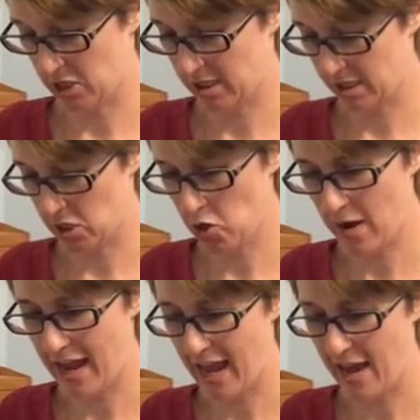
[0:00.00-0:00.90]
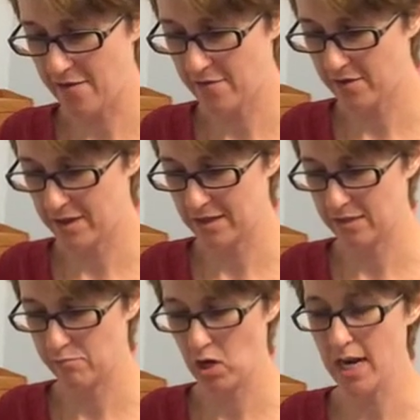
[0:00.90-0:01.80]
And she's like, you know, I have
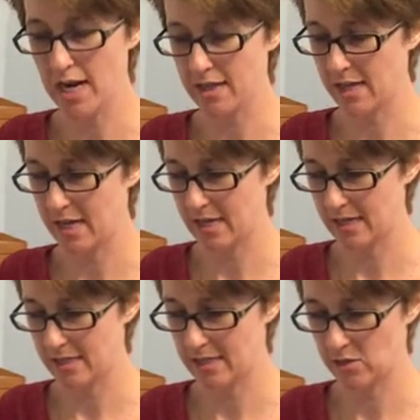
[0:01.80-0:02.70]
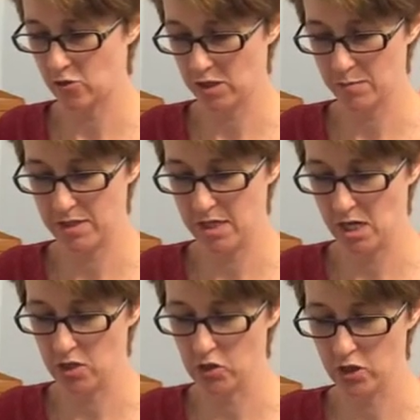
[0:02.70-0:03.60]
this braid that it's Christmassy
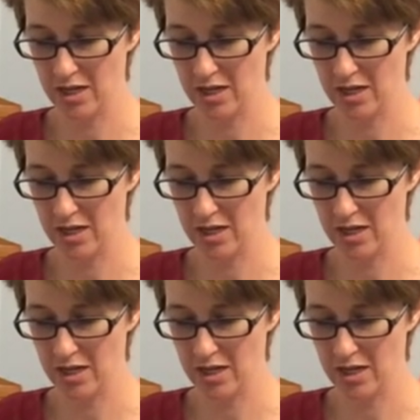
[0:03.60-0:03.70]
colored.